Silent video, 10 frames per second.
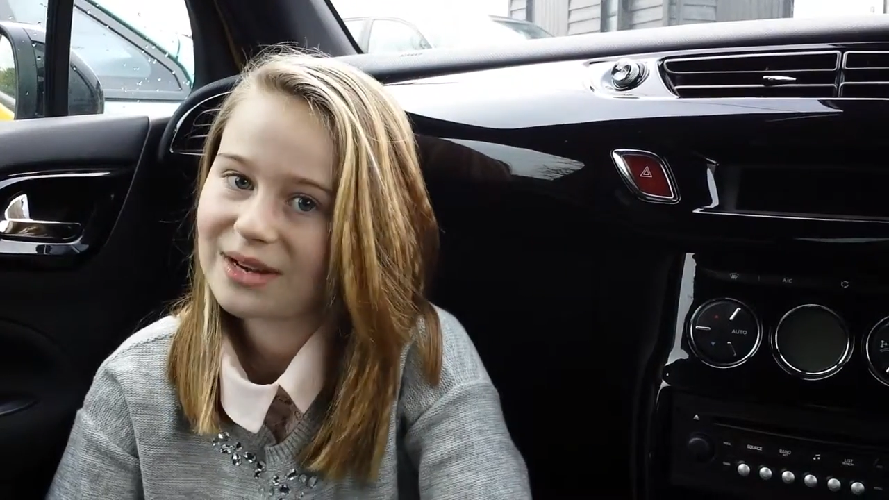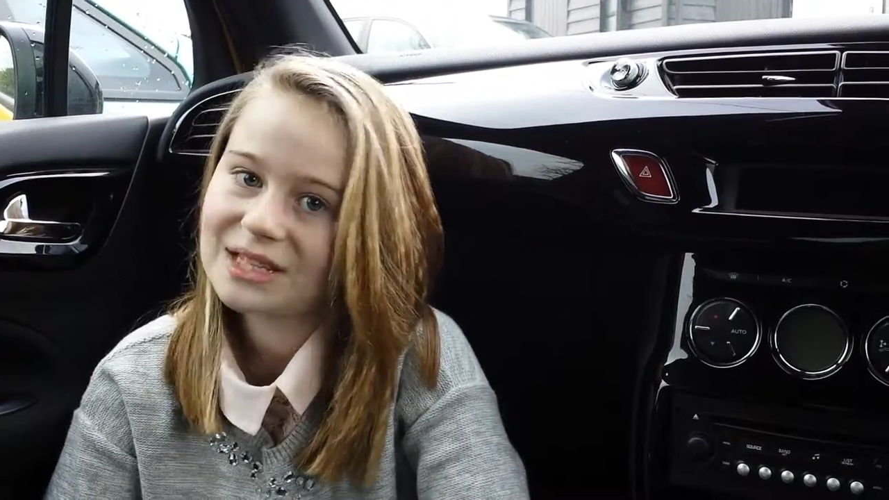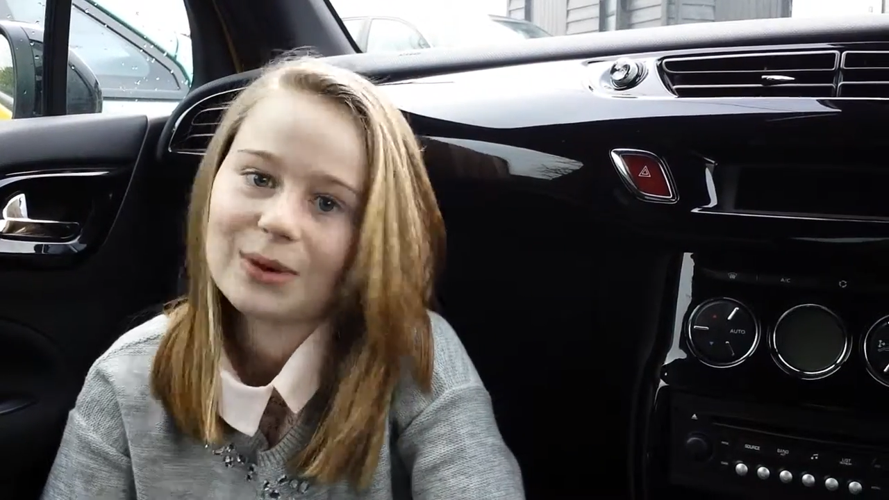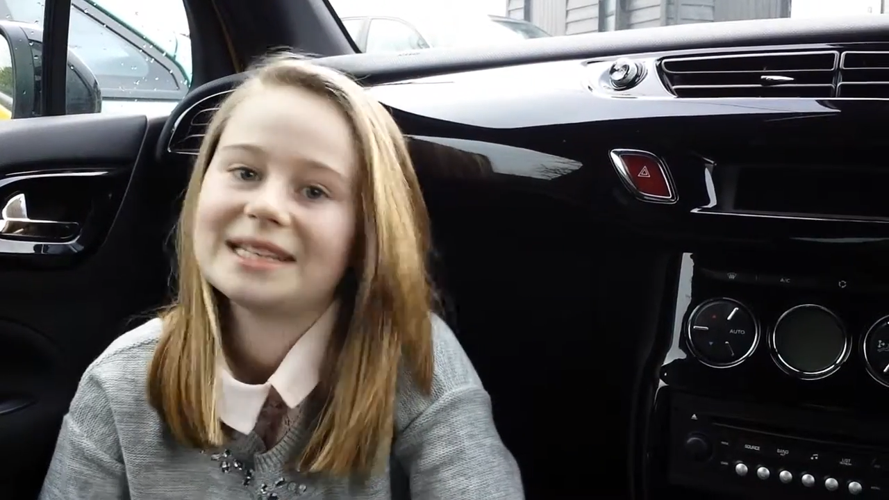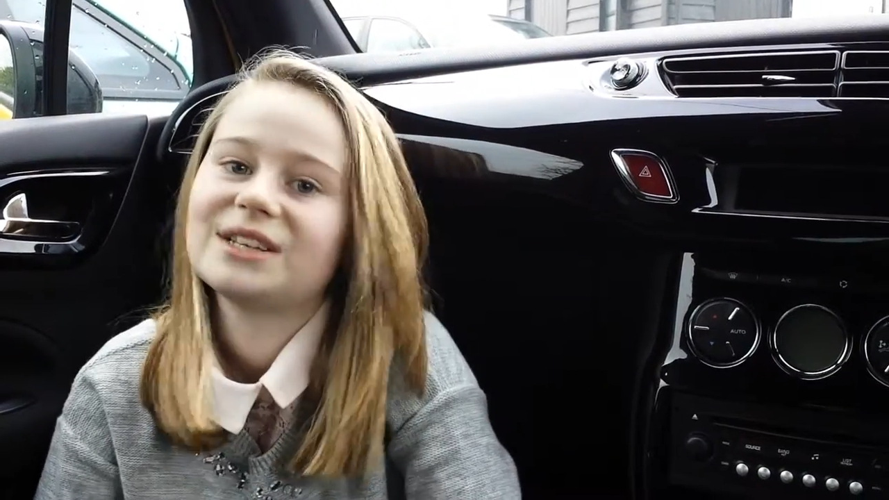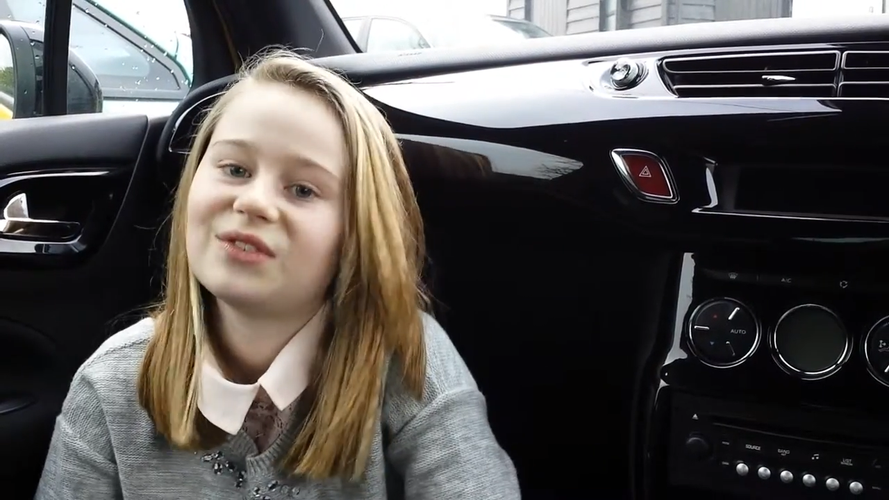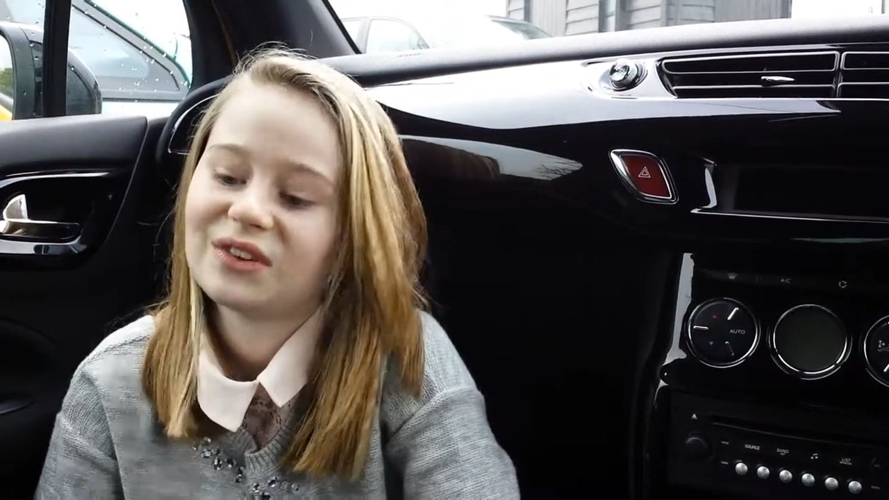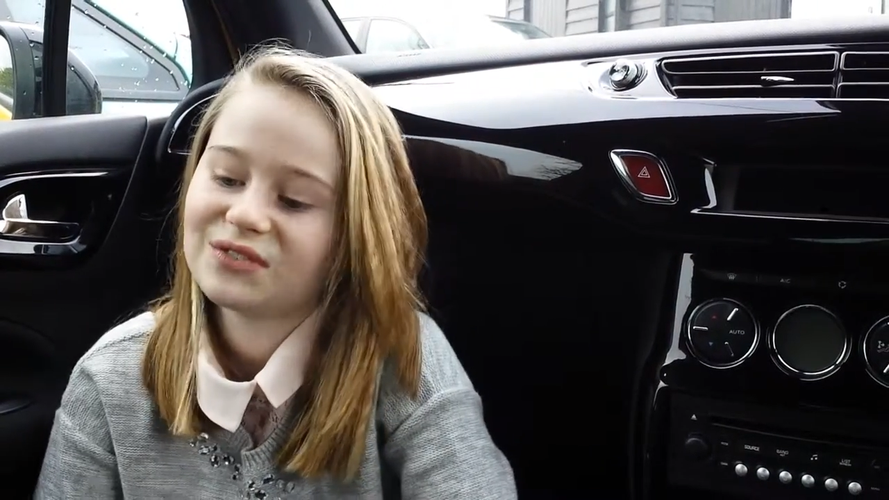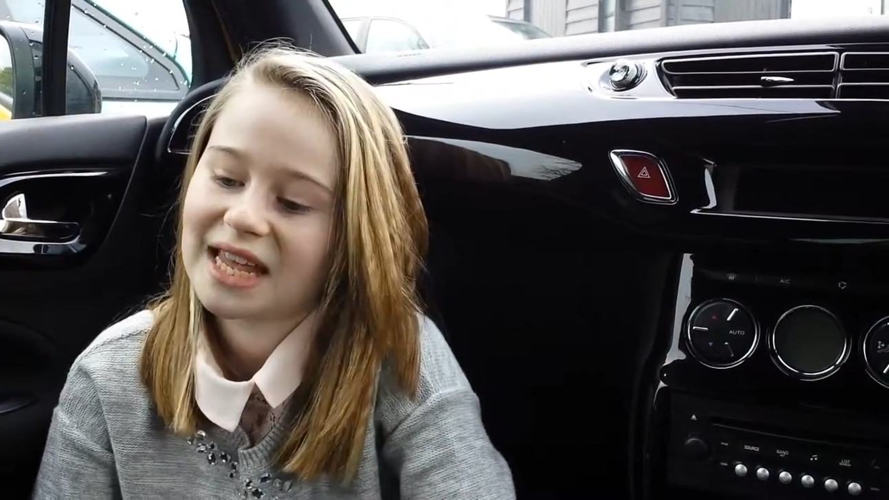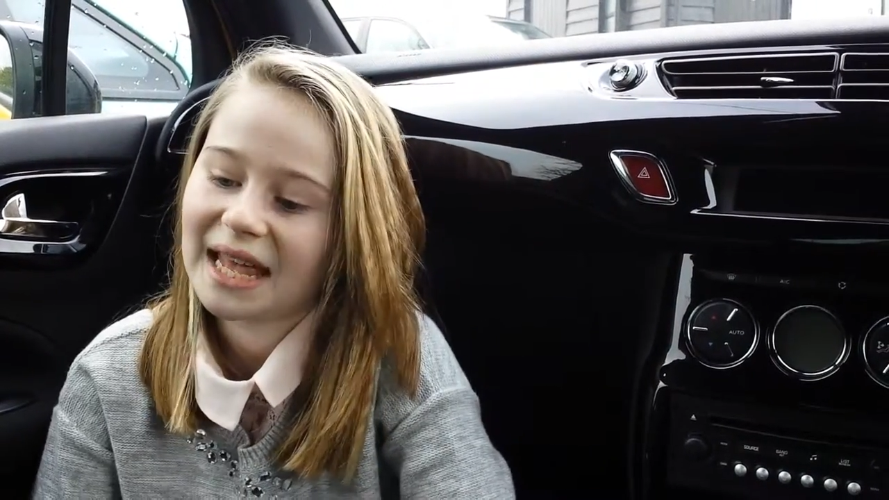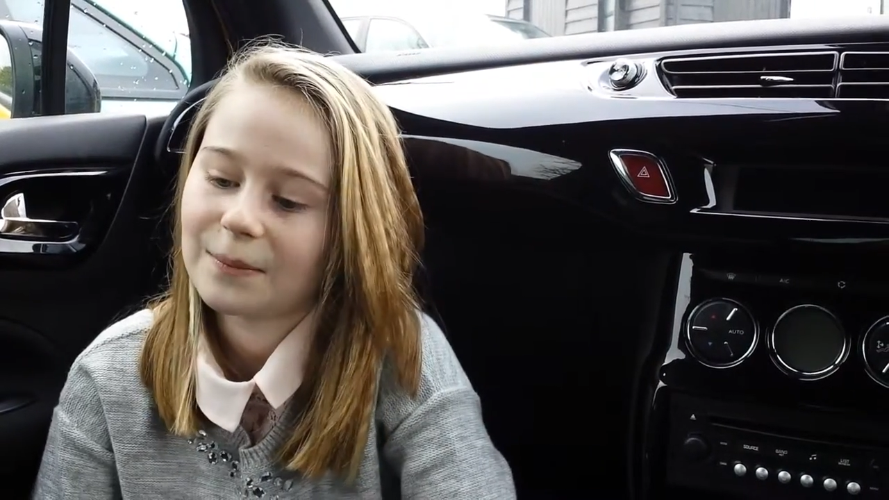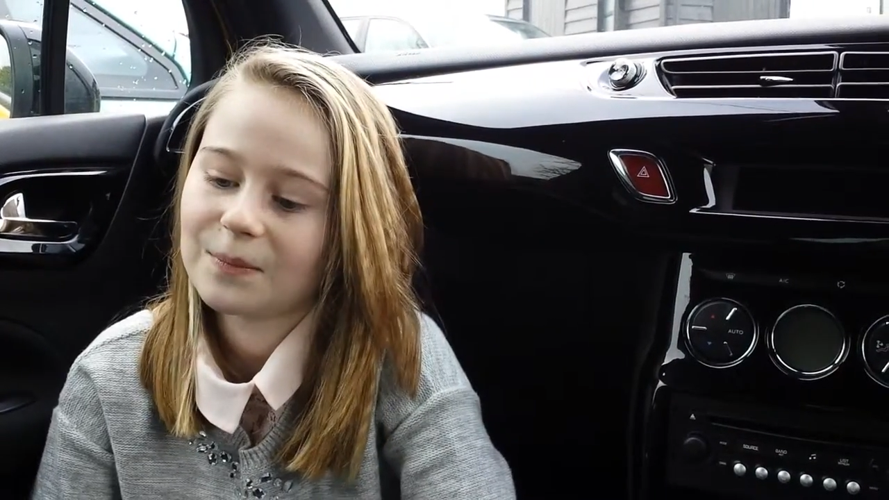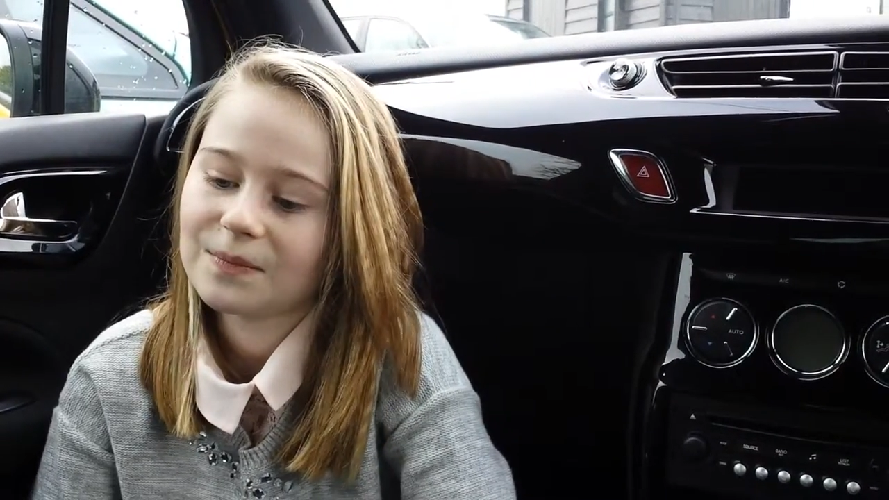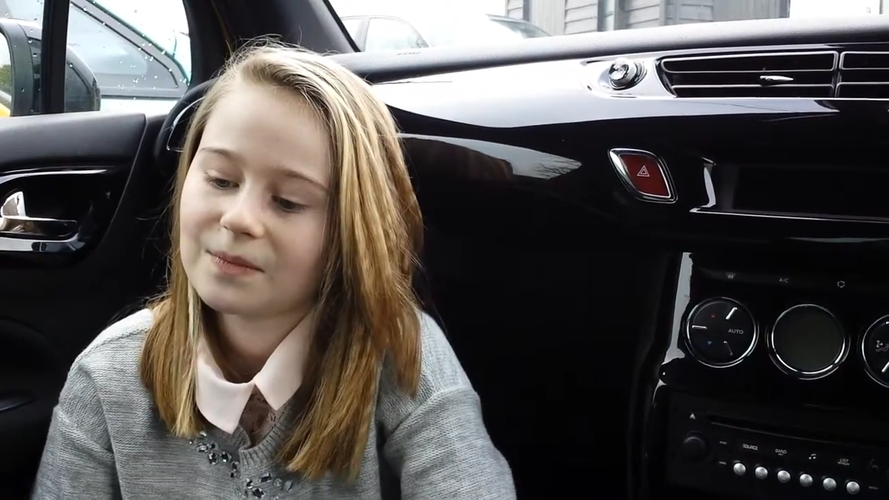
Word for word: 2015.